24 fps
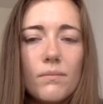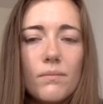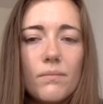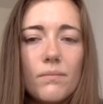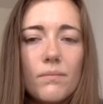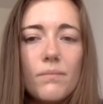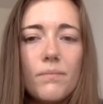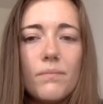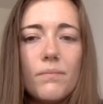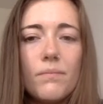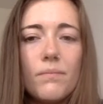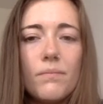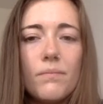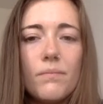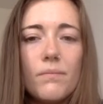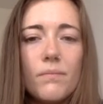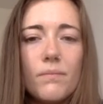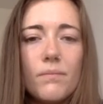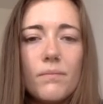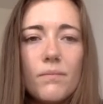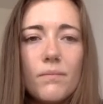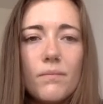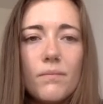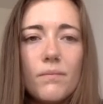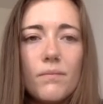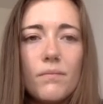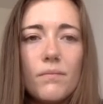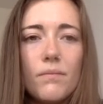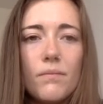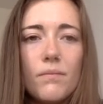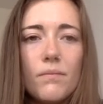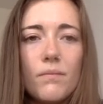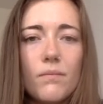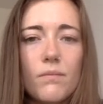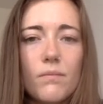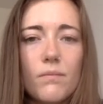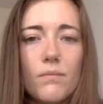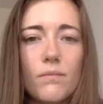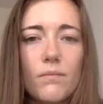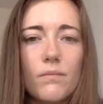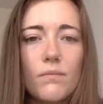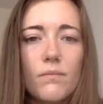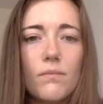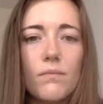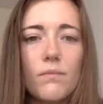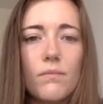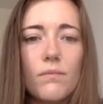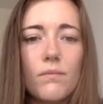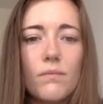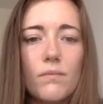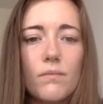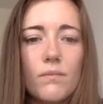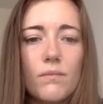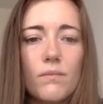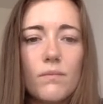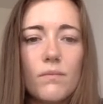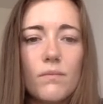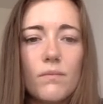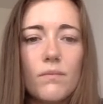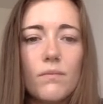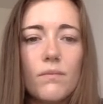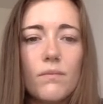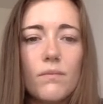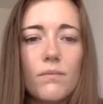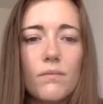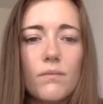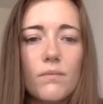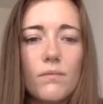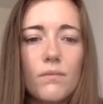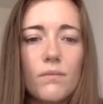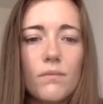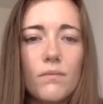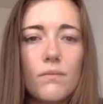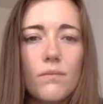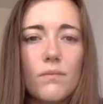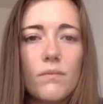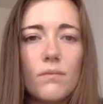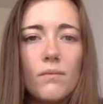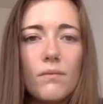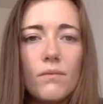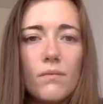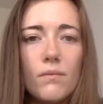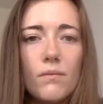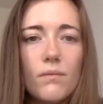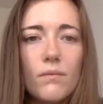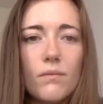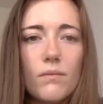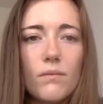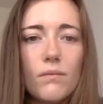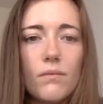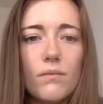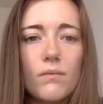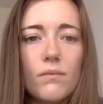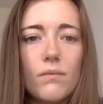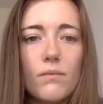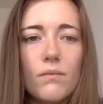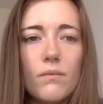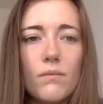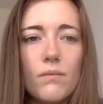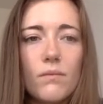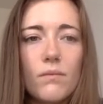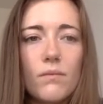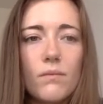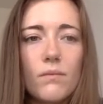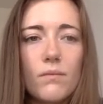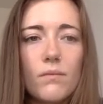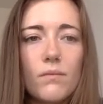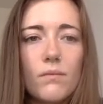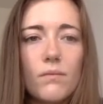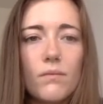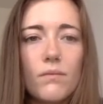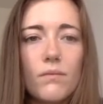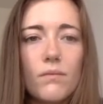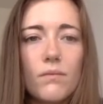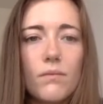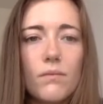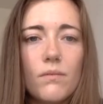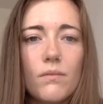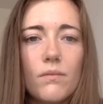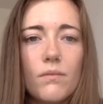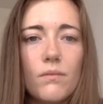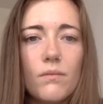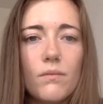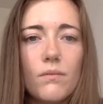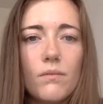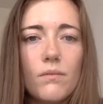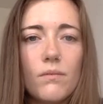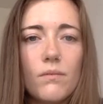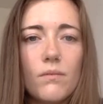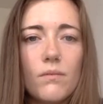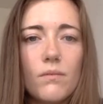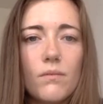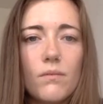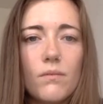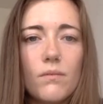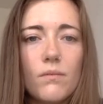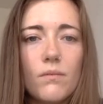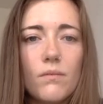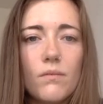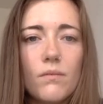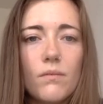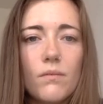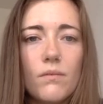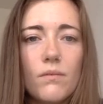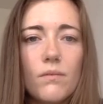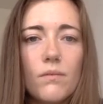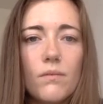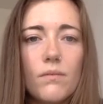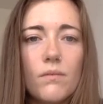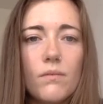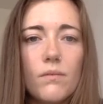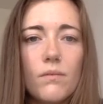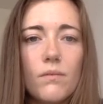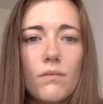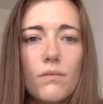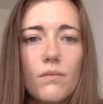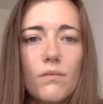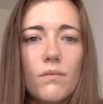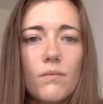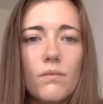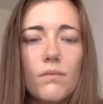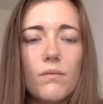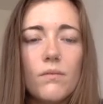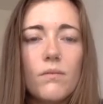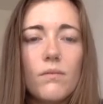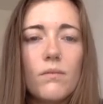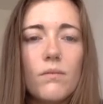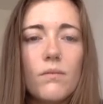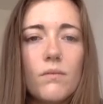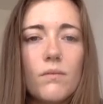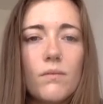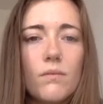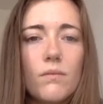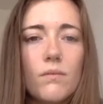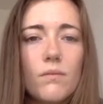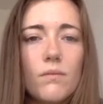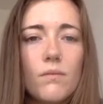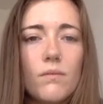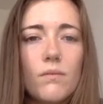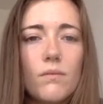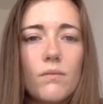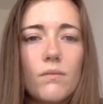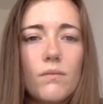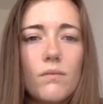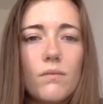(silent)